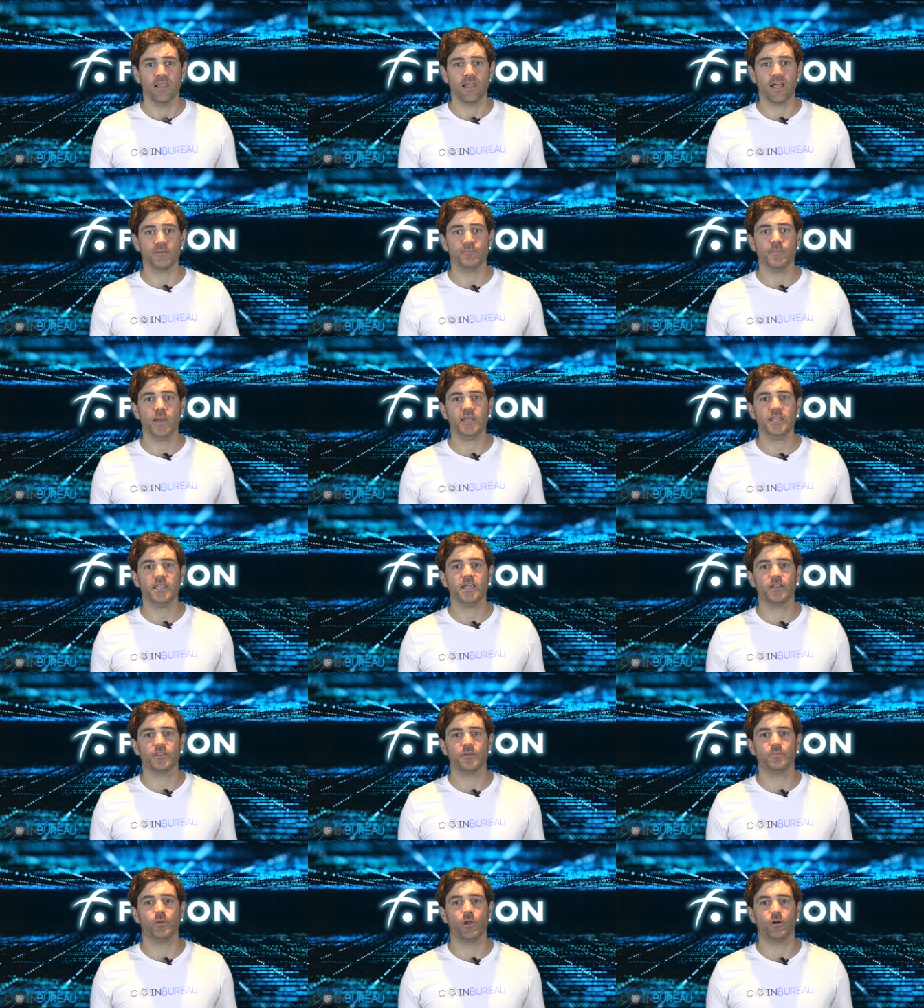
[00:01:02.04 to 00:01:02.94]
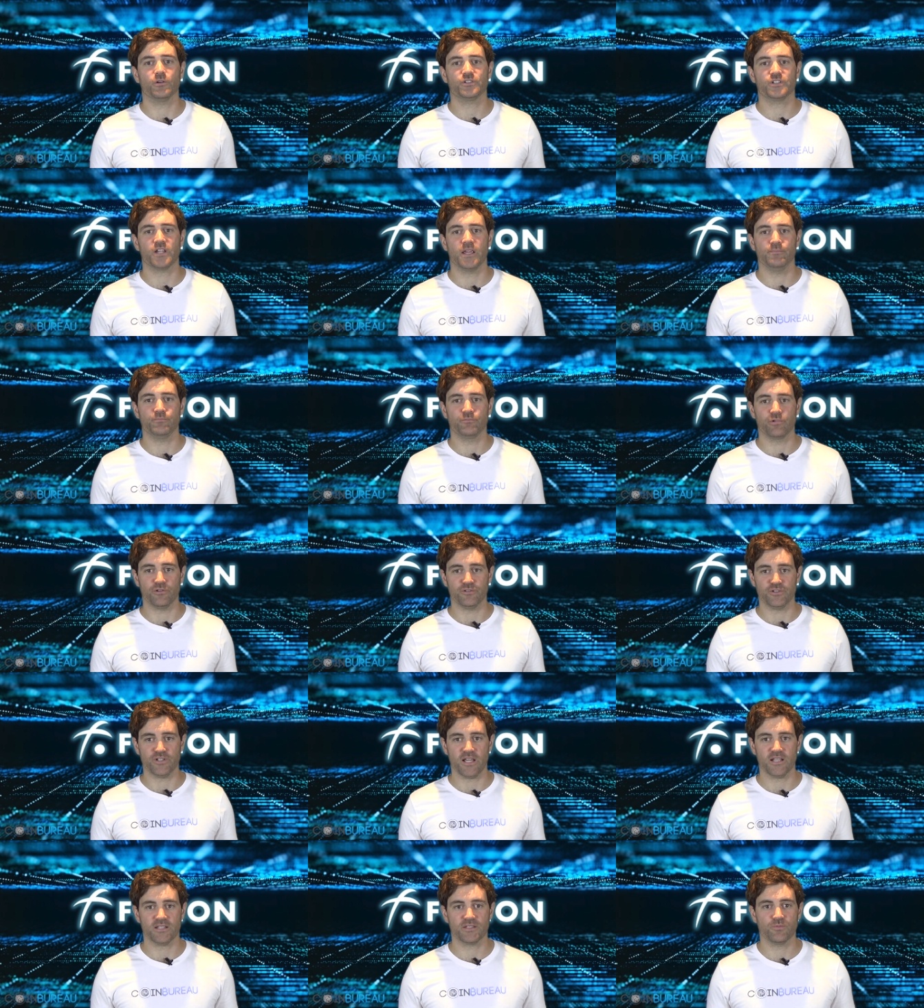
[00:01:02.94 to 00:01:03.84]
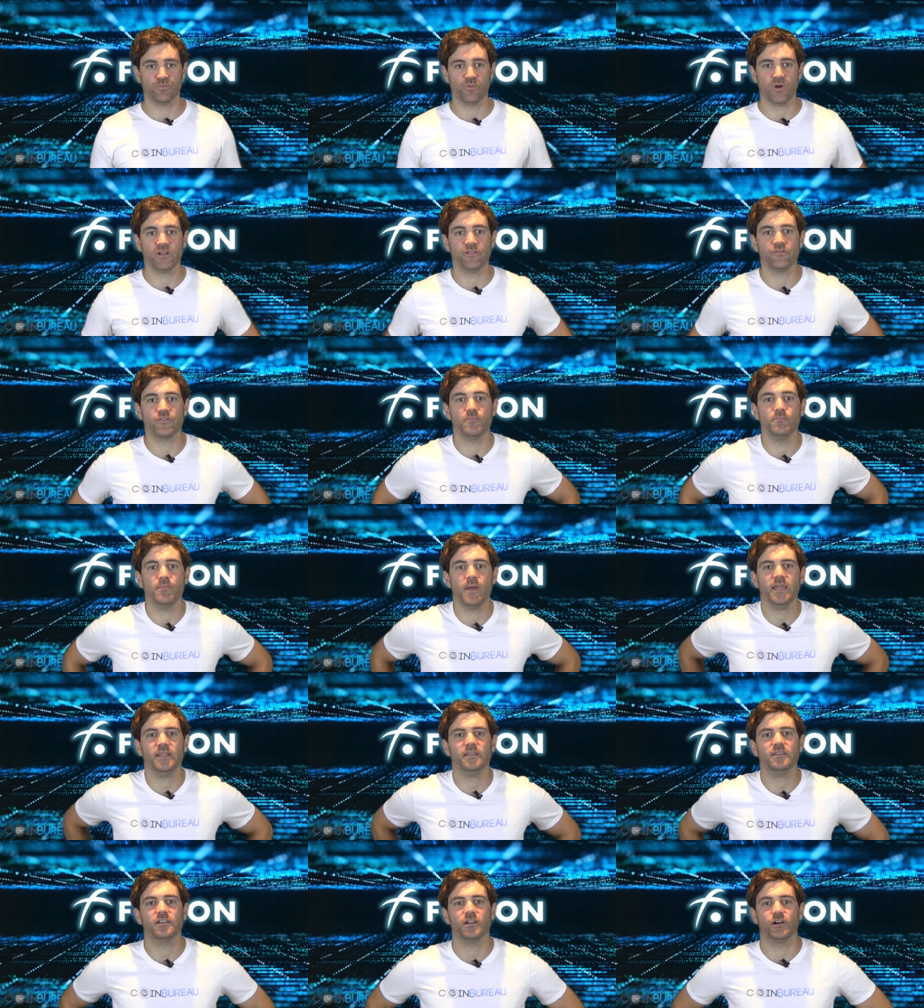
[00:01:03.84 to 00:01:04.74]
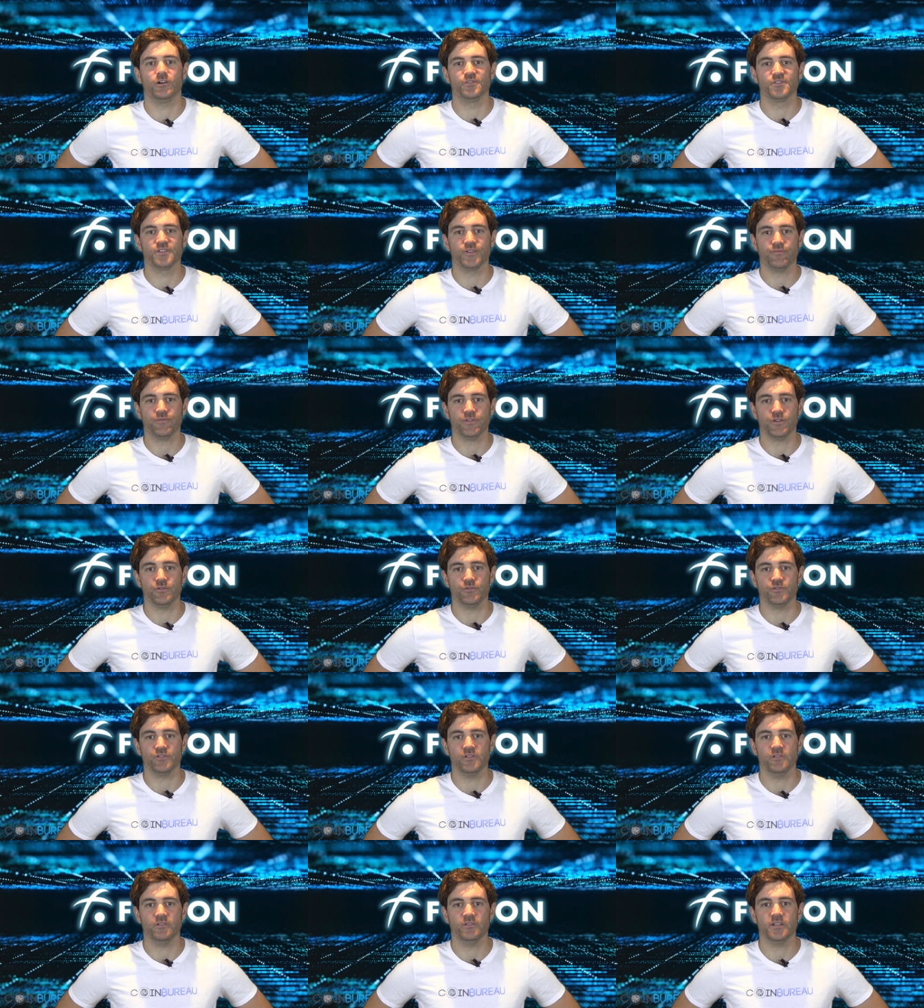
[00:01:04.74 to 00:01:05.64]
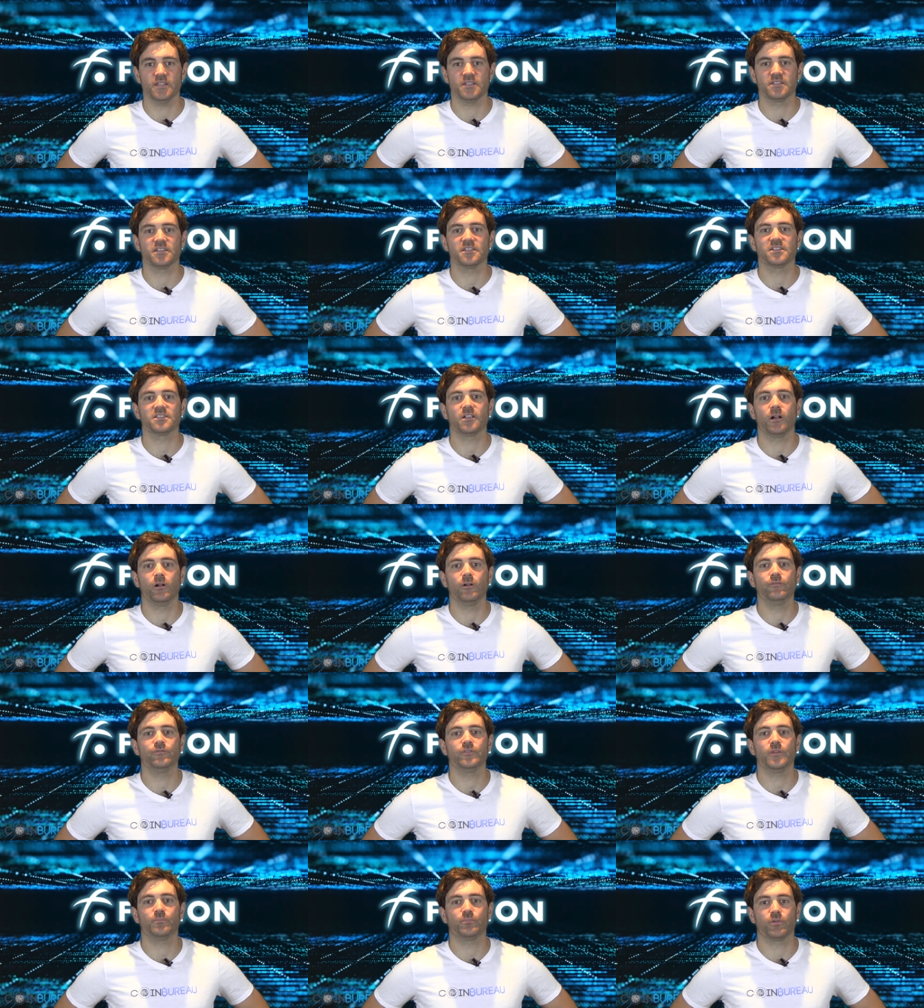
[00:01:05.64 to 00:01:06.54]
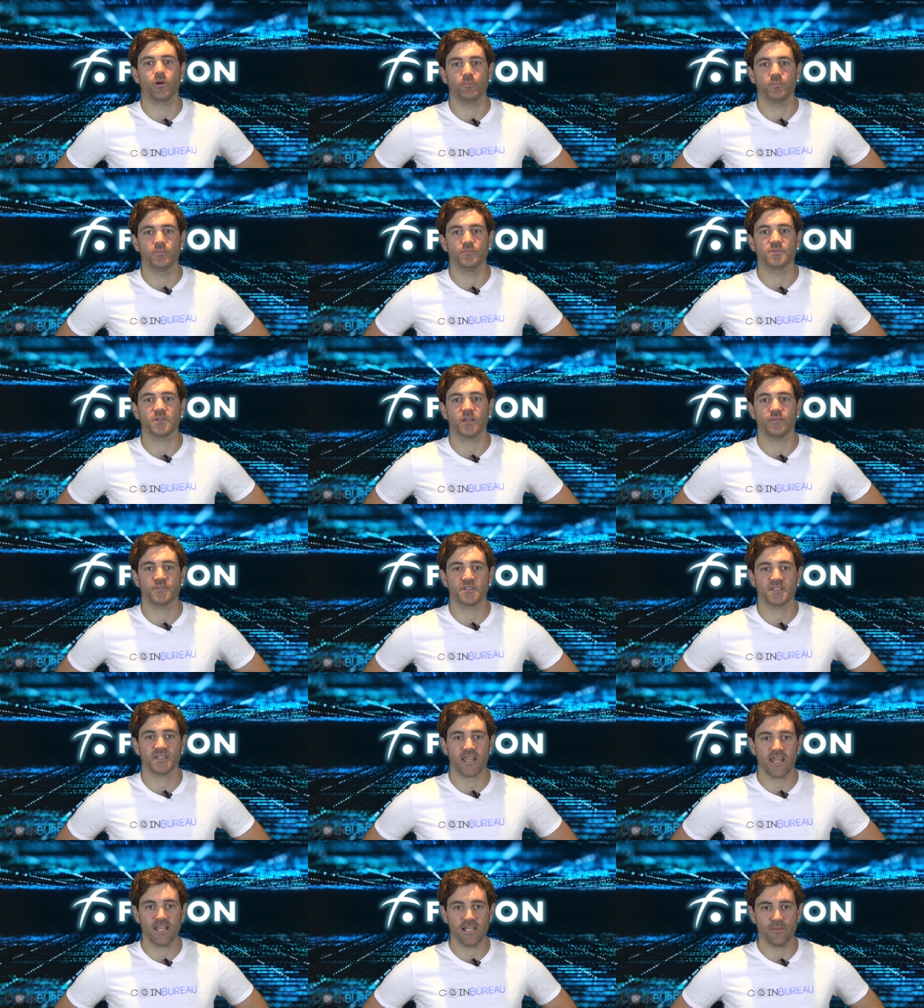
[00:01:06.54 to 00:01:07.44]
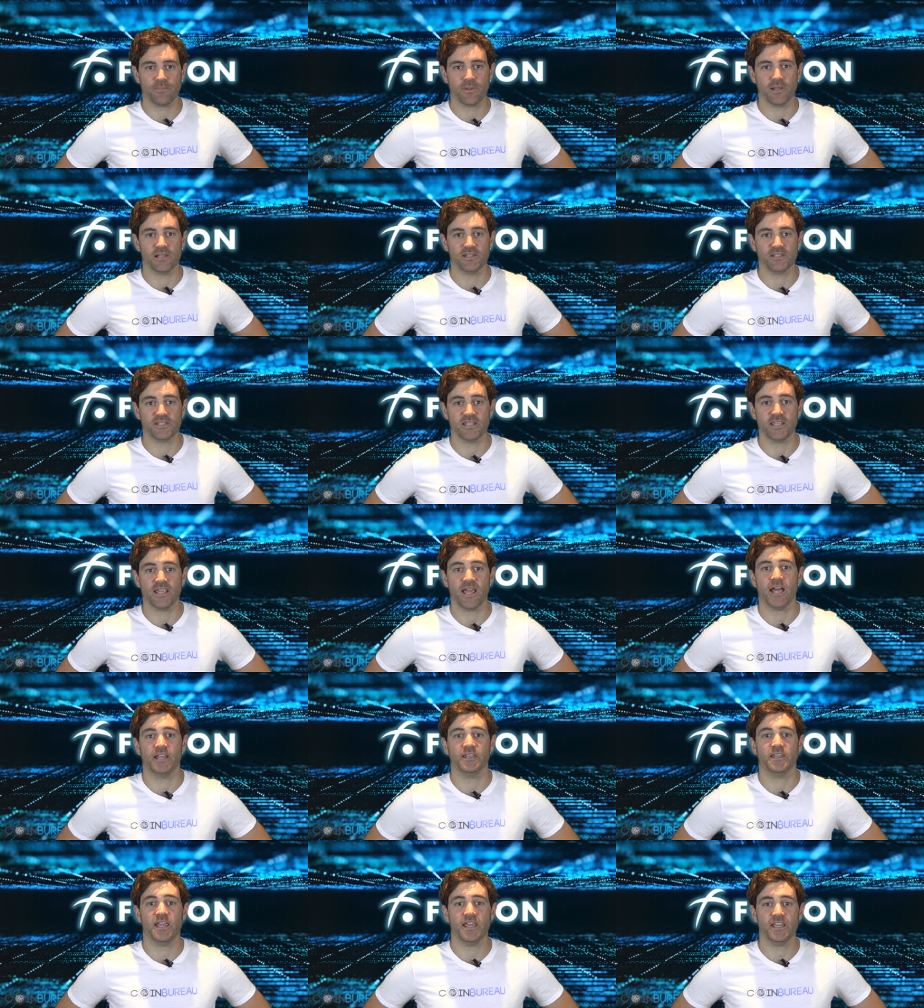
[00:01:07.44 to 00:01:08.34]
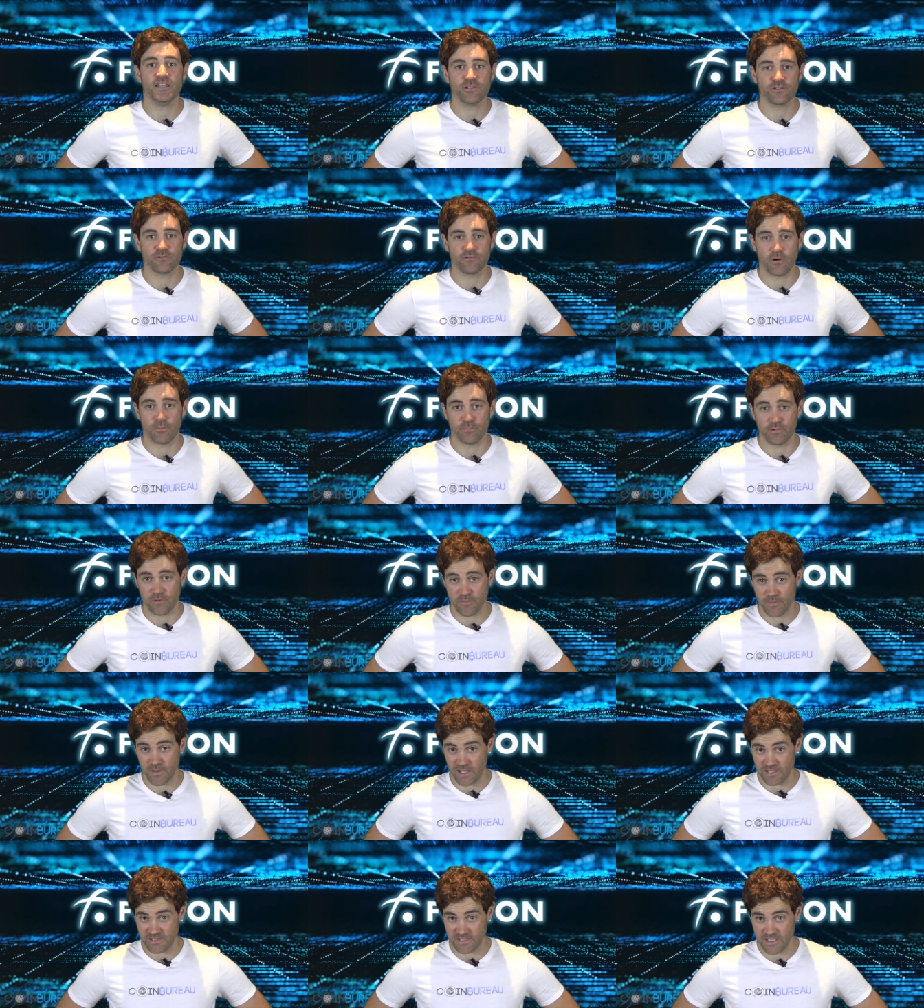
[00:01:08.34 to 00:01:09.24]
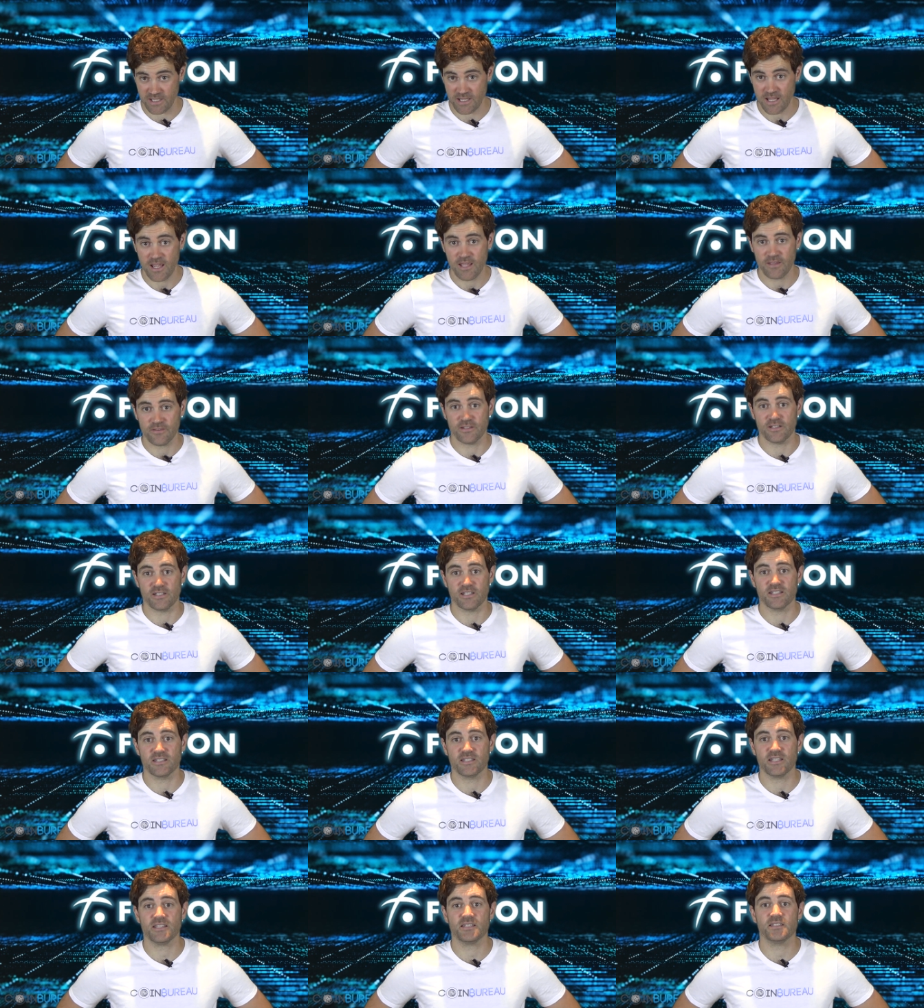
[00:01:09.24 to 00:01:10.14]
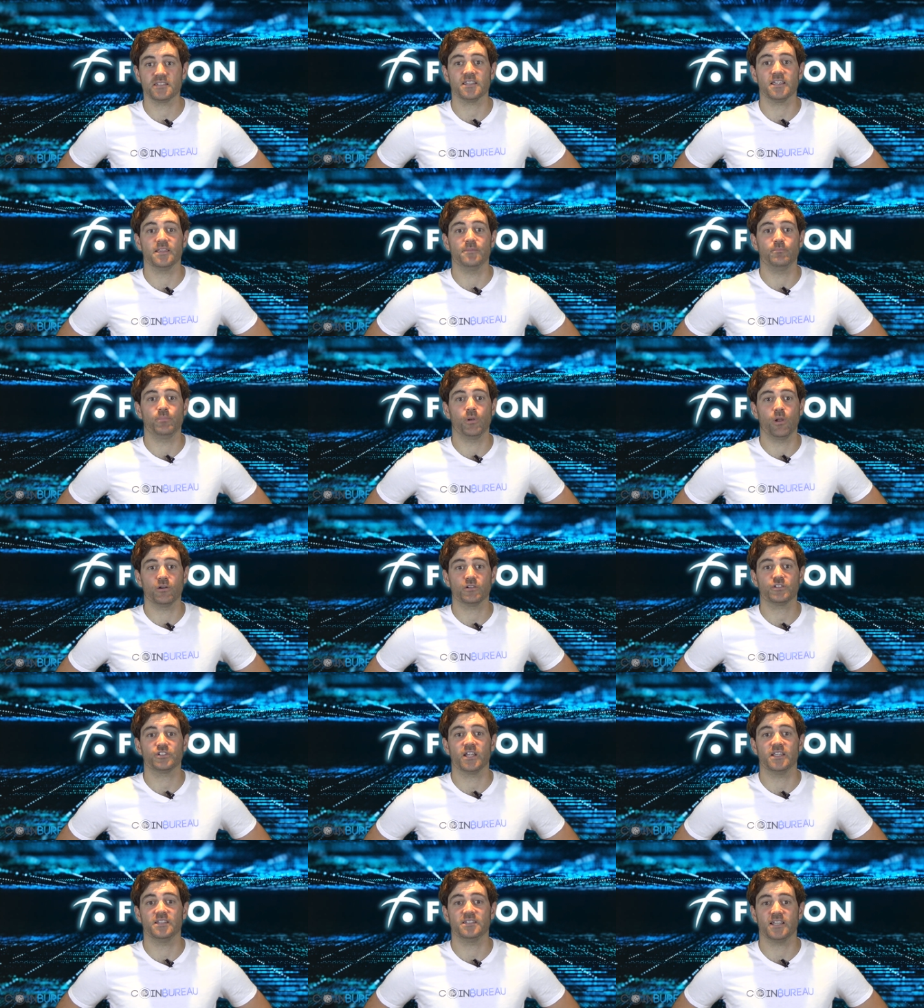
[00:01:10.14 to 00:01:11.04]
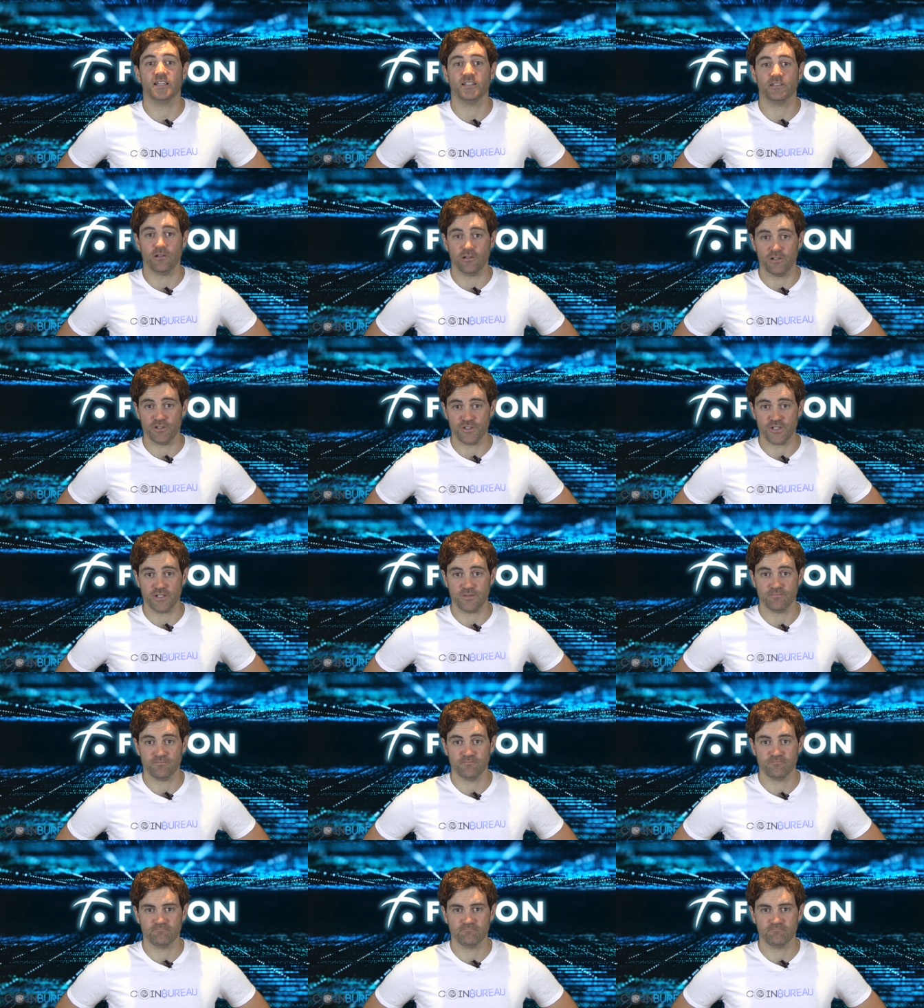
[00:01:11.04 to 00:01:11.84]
Like many other blockchain projects, one of the main goals of Fusion is to solve the problems of scalability and interoperability that exist in blockchain technology.